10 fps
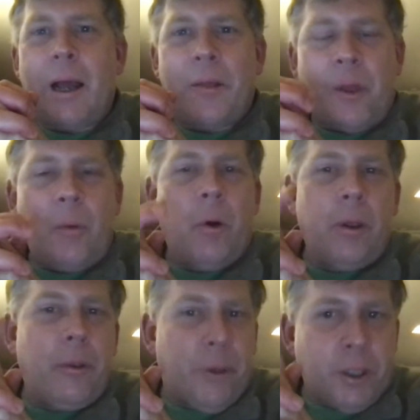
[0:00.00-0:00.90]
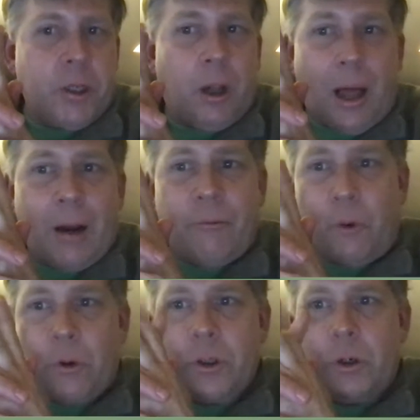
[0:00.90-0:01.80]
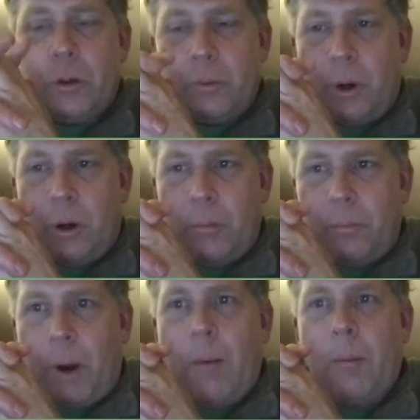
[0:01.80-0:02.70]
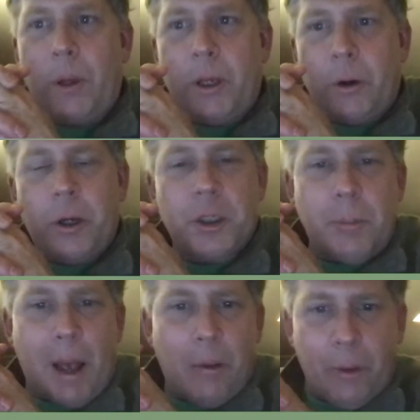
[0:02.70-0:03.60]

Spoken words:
think one of the things that a lot of folks are probably curious about,